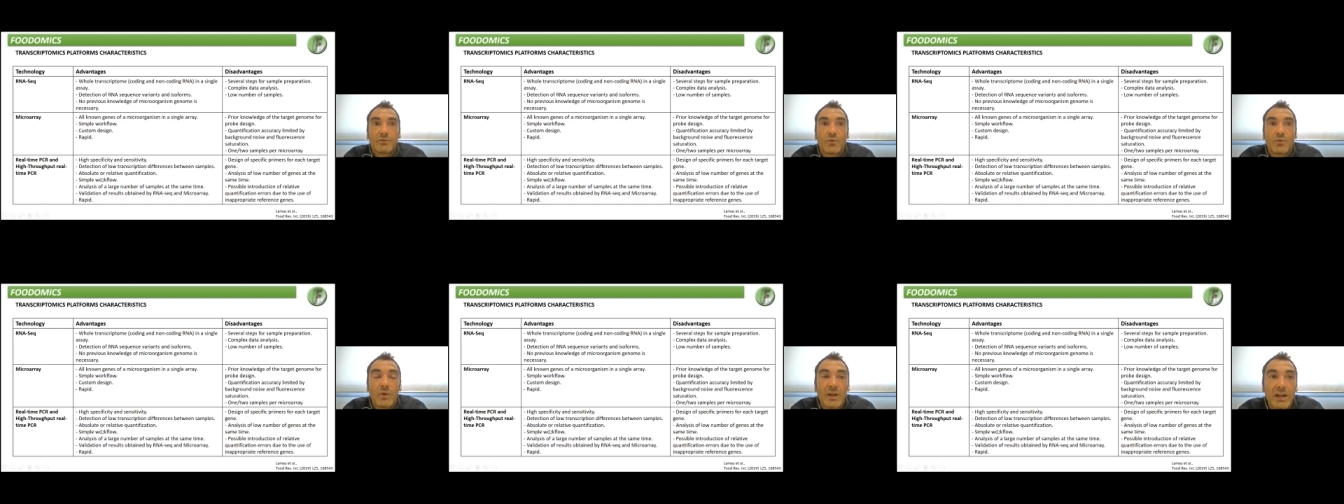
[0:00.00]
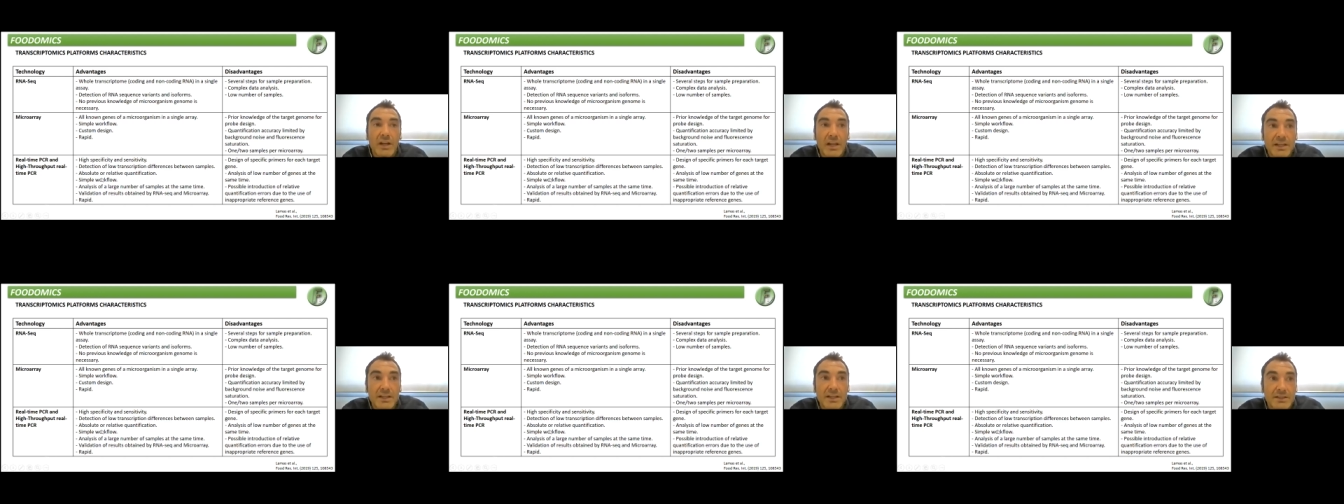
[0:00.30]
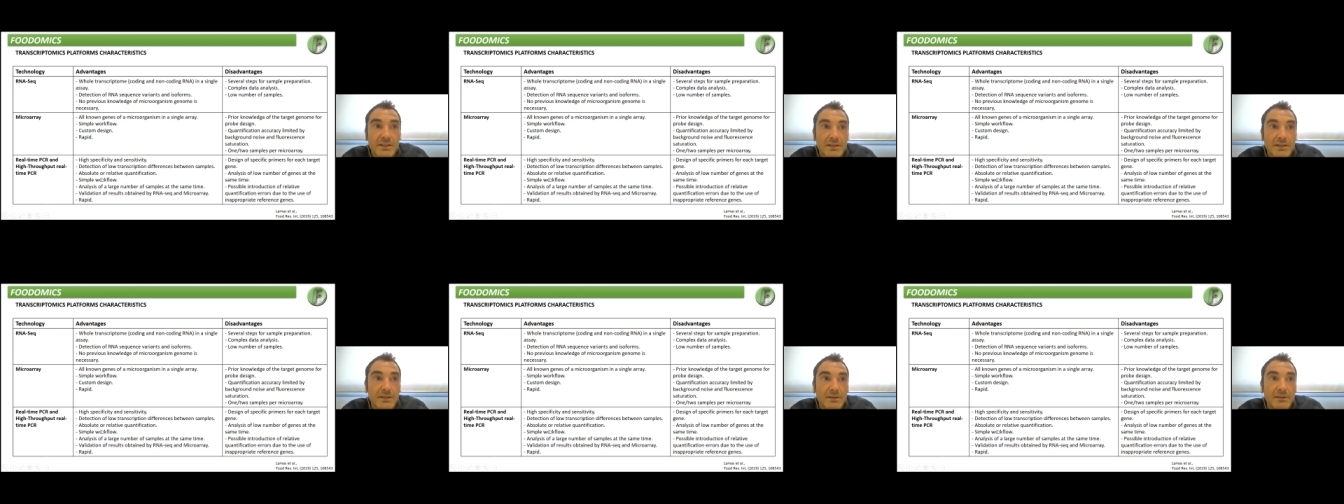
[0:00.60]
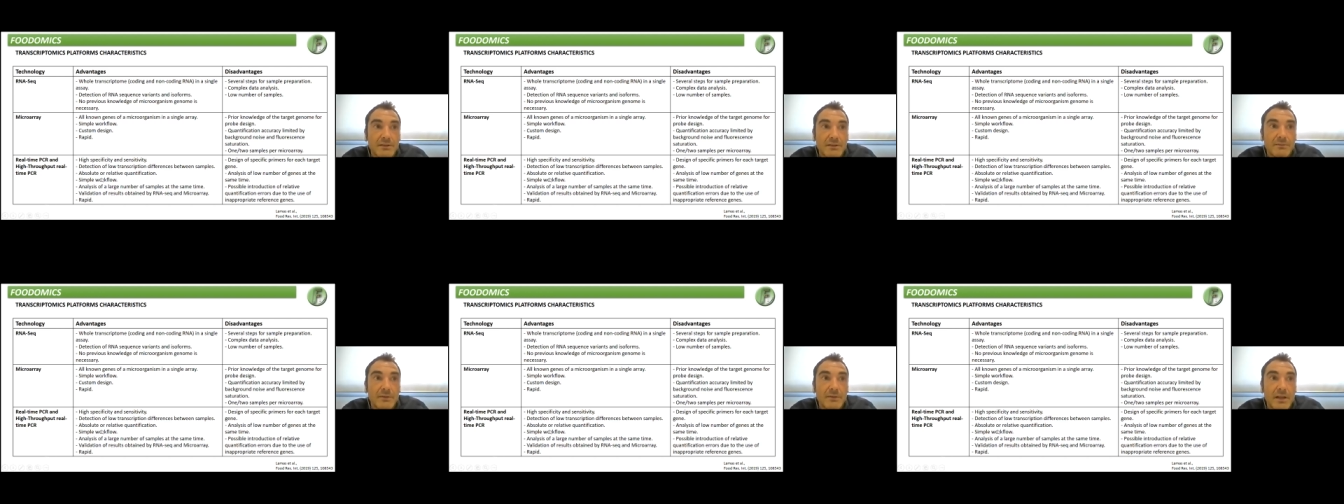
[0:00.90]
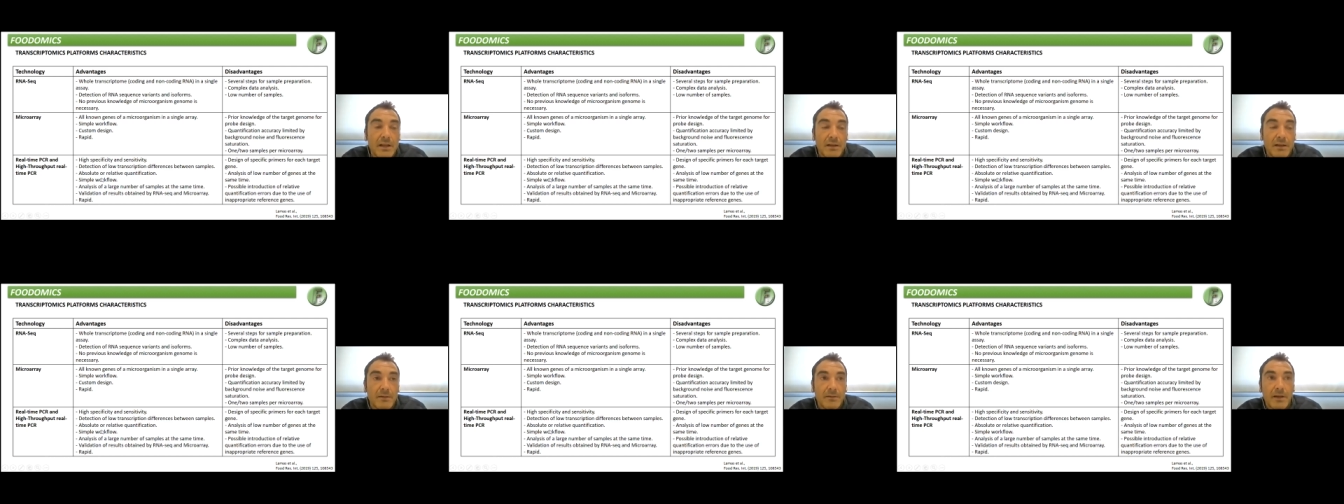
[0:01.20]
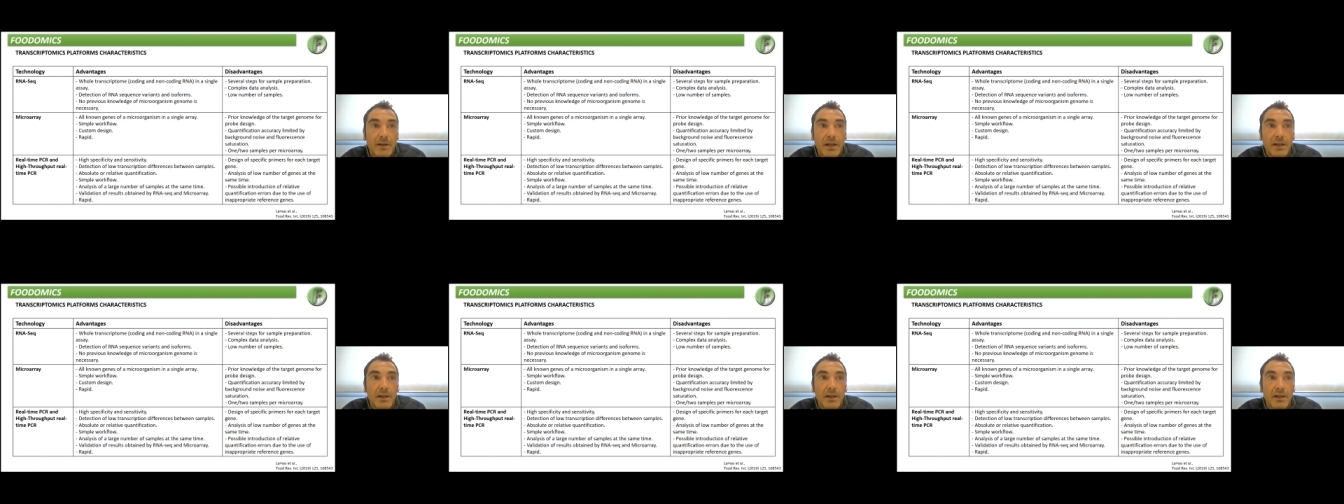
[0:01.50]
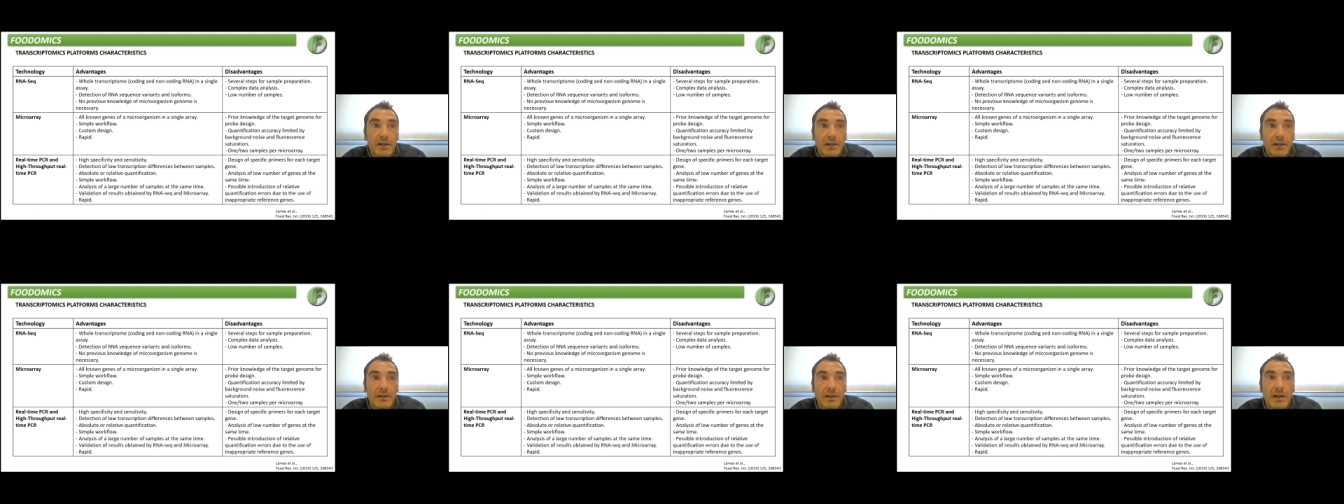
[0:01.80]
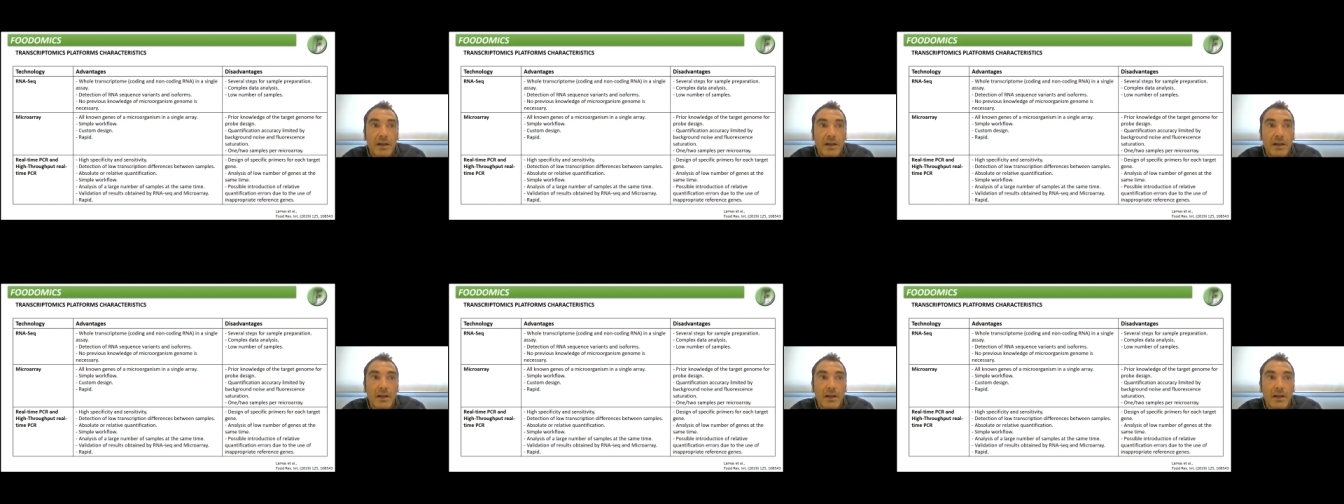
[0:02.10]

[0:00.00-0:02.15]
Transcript: to analyze a